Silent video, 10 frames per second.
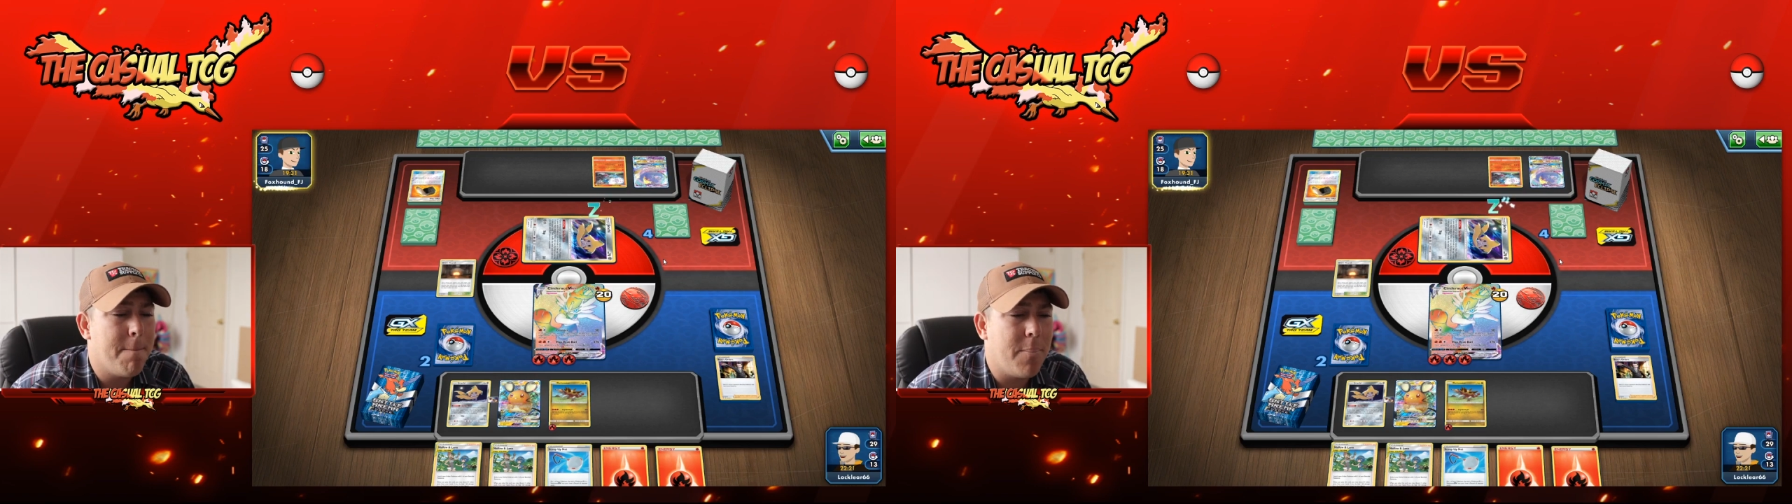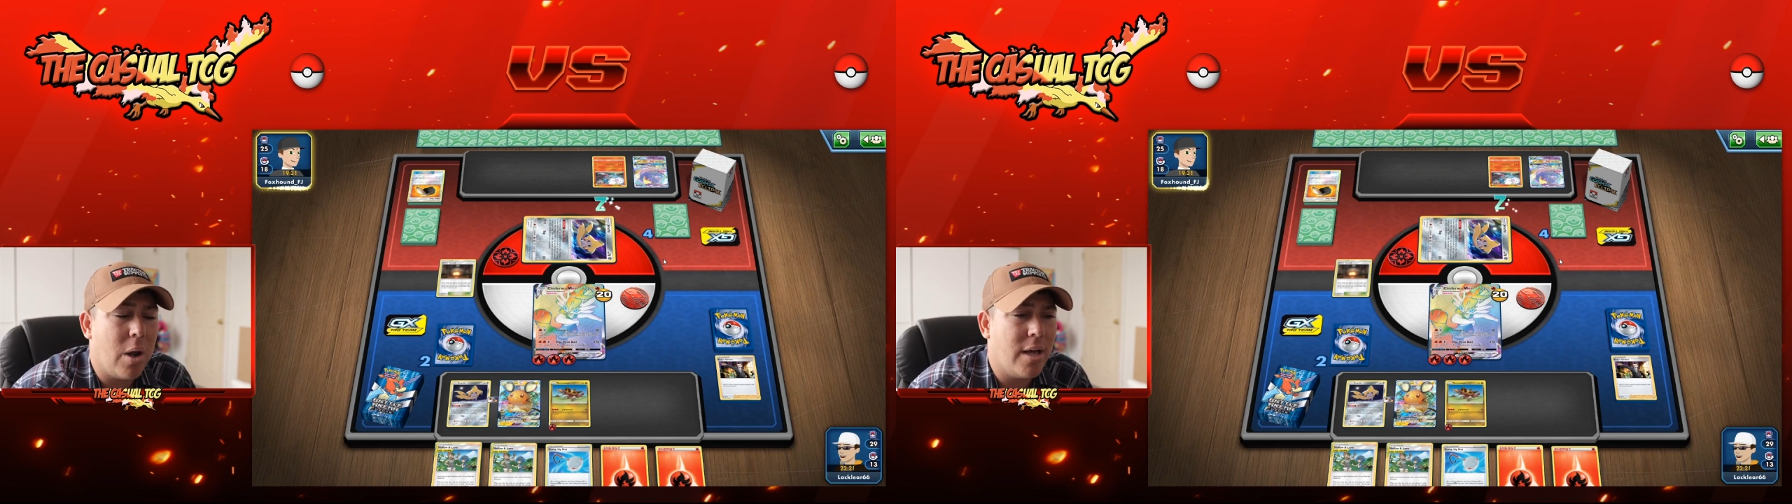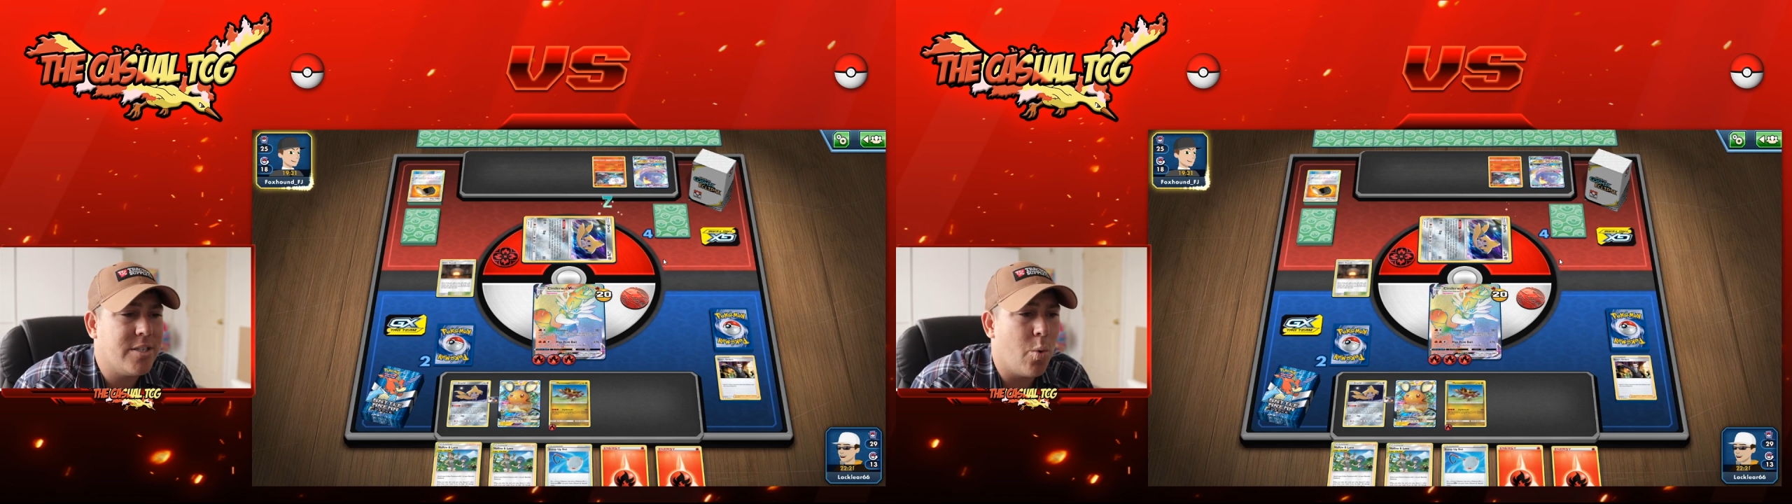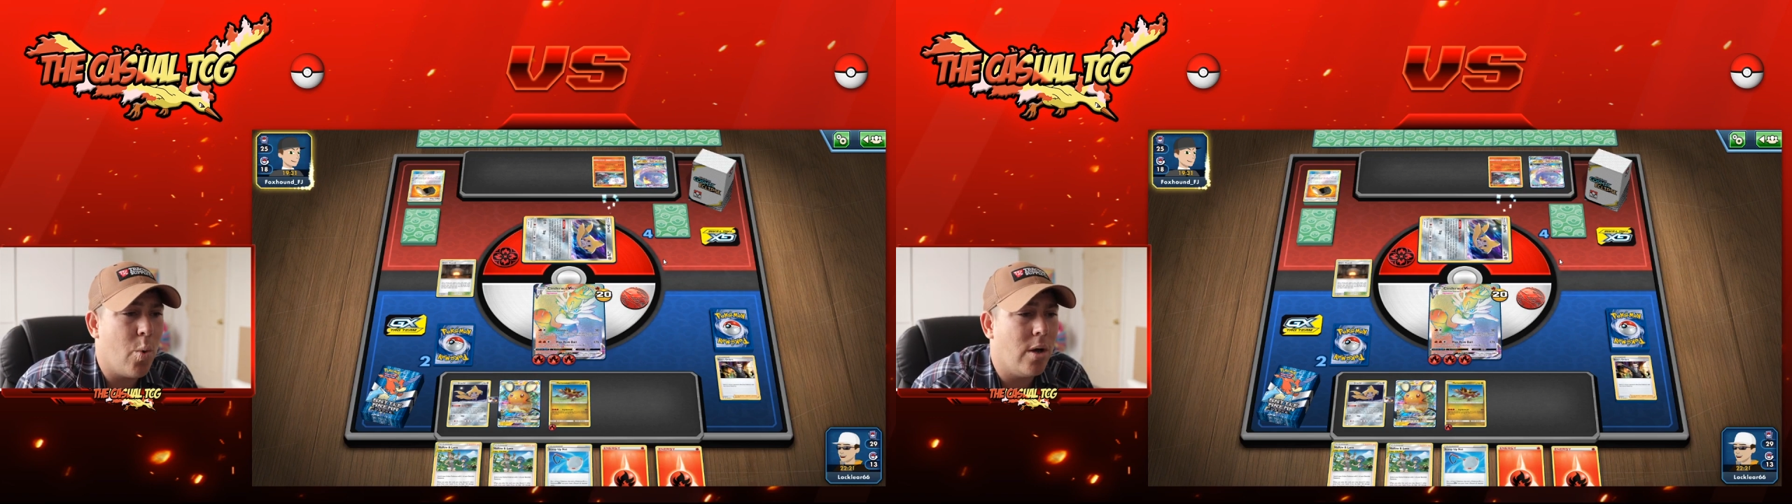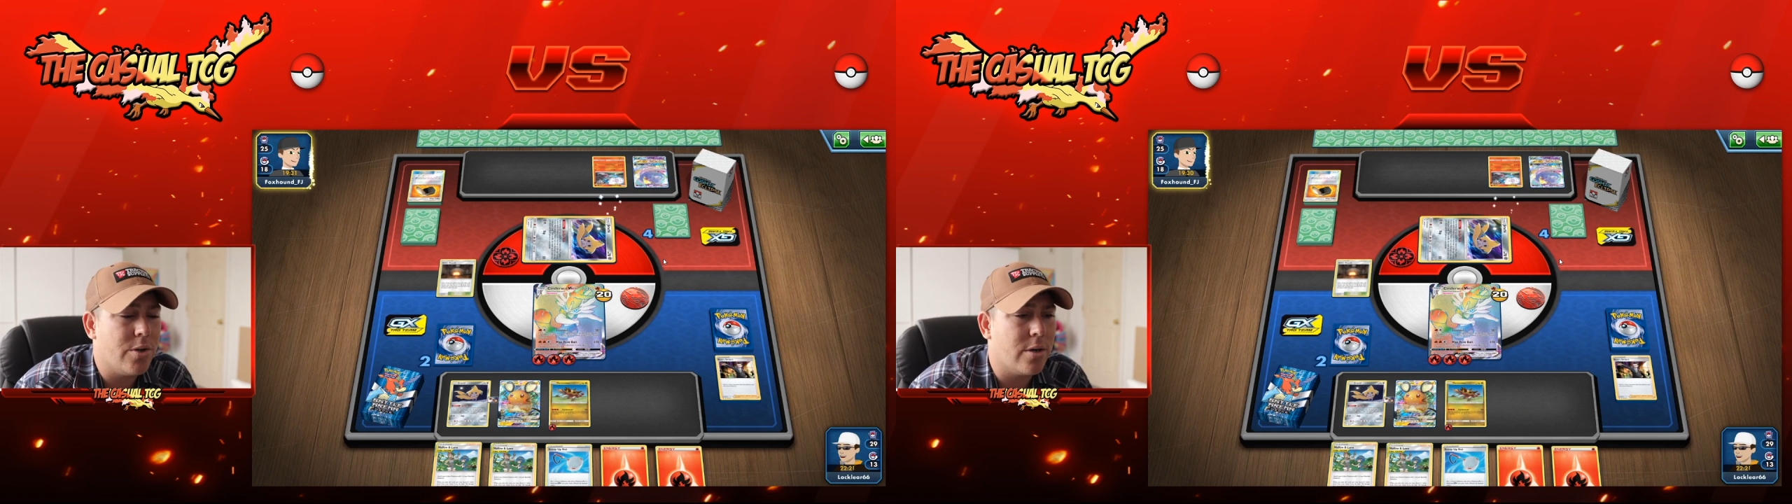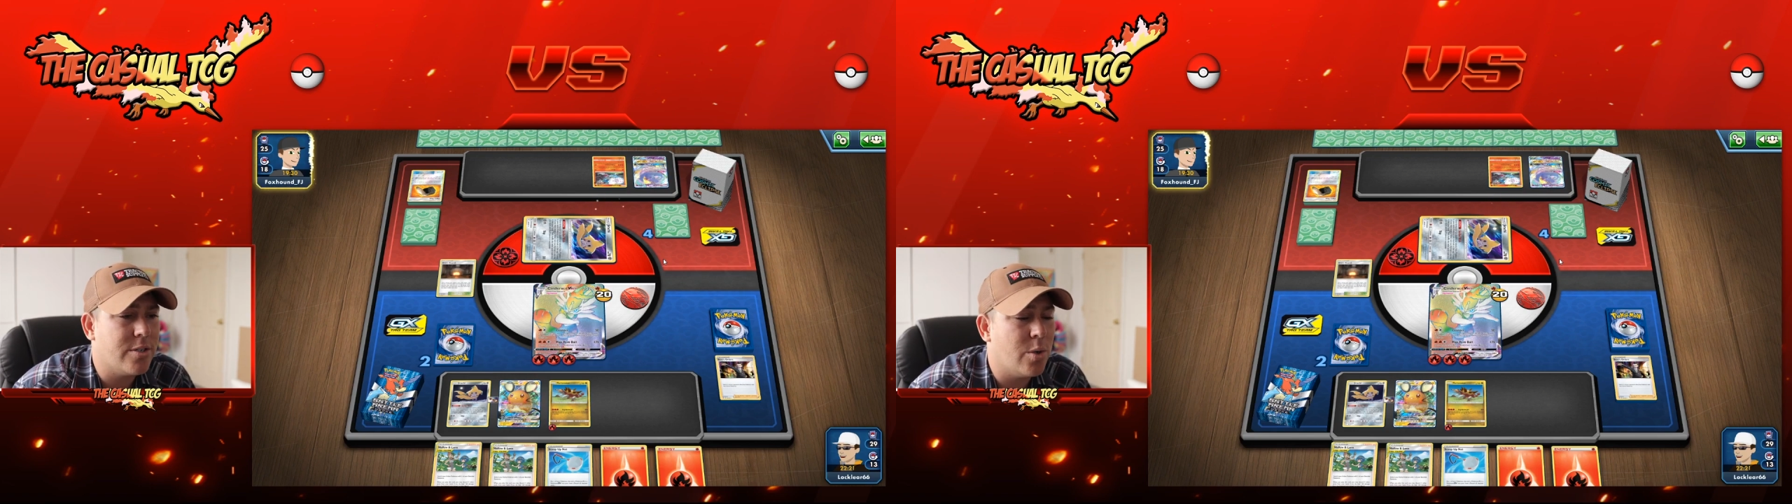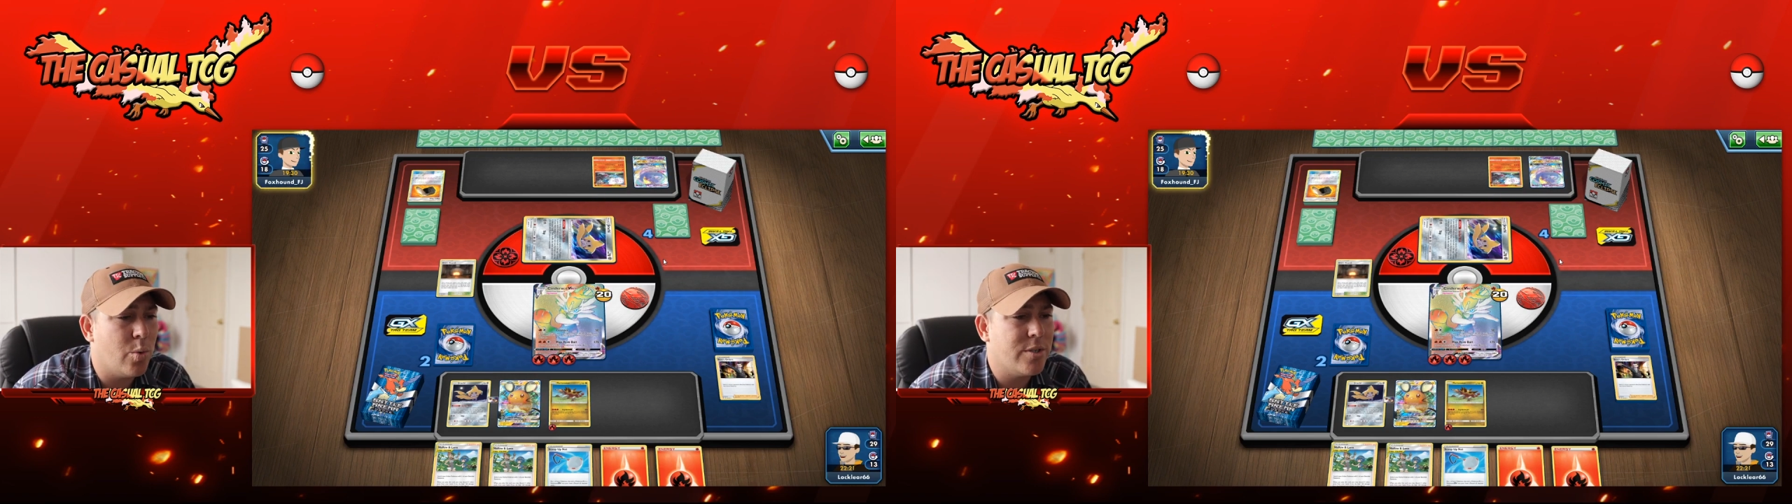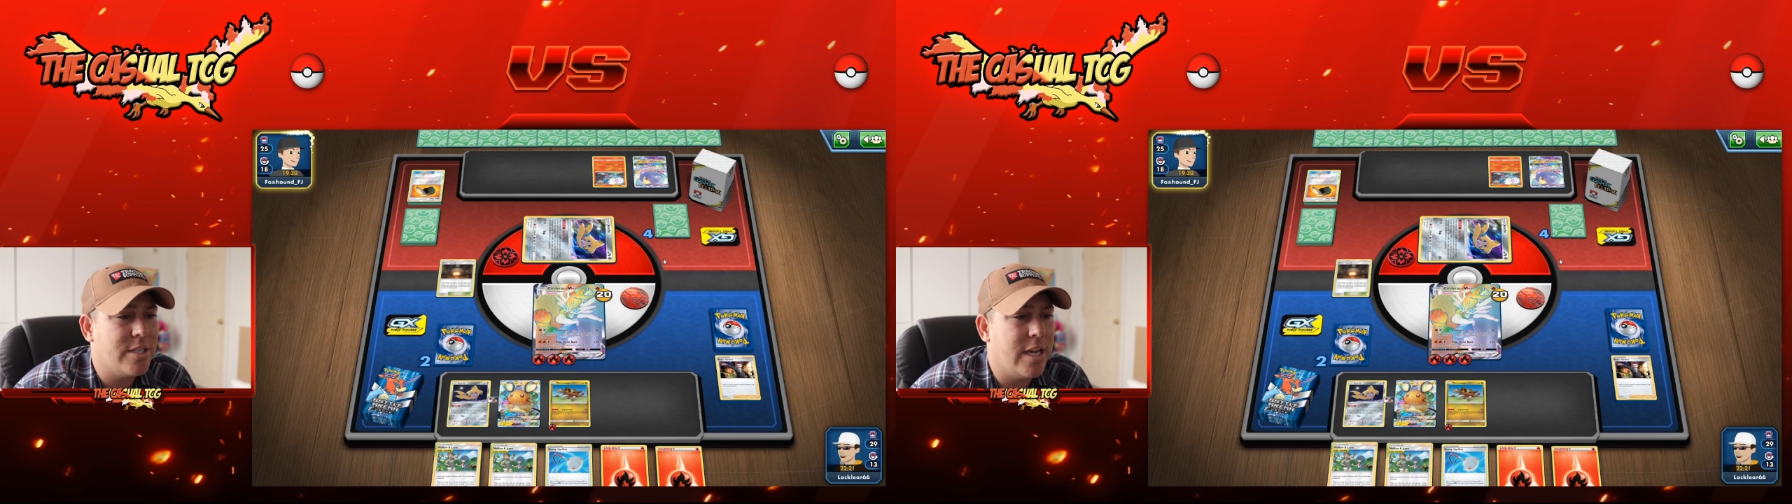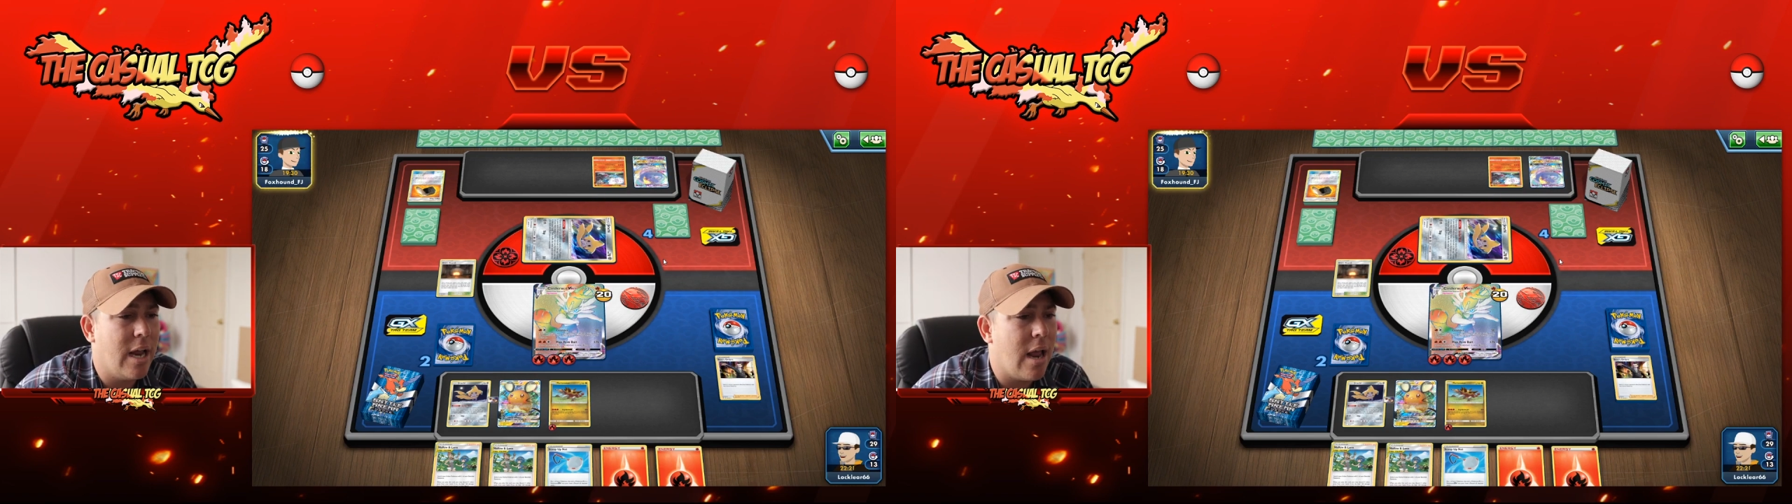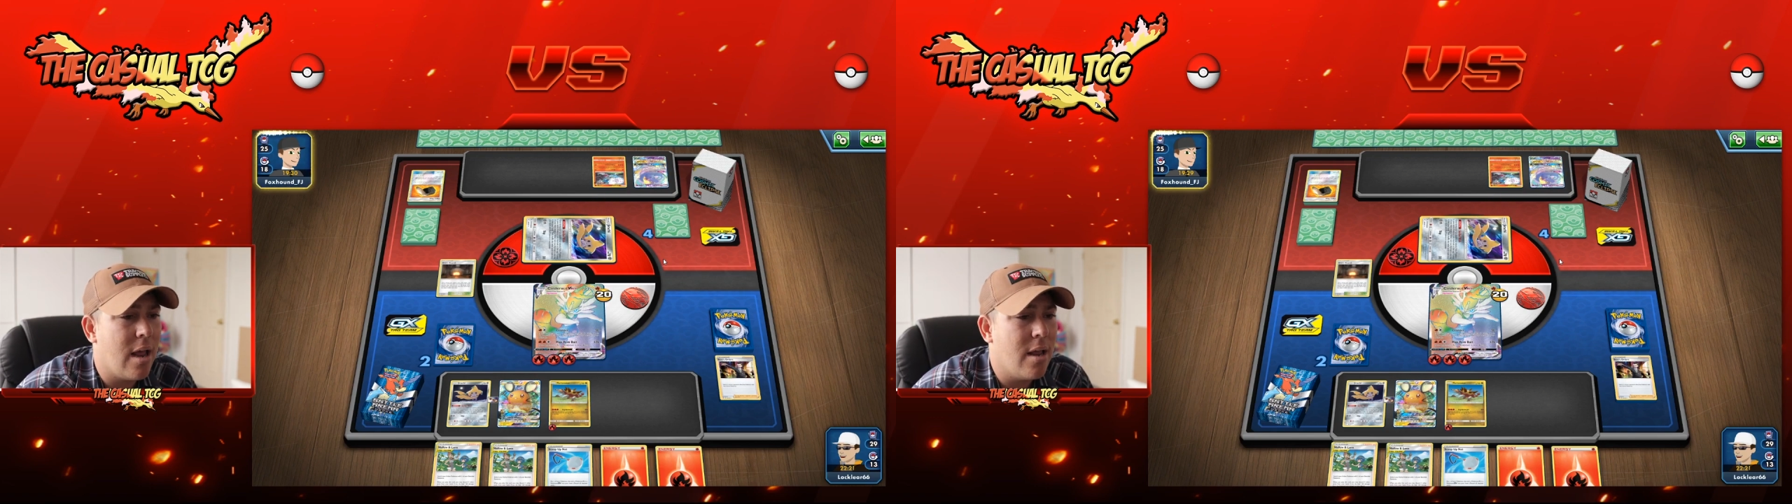plus a welder, so we'll see.